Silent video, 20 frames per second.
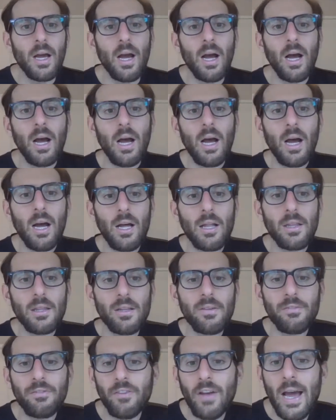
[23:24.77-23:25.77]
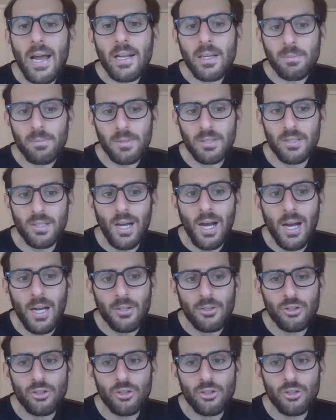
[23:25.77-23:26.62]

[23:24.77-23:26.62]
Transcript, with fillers: Uh, lymphatic massage.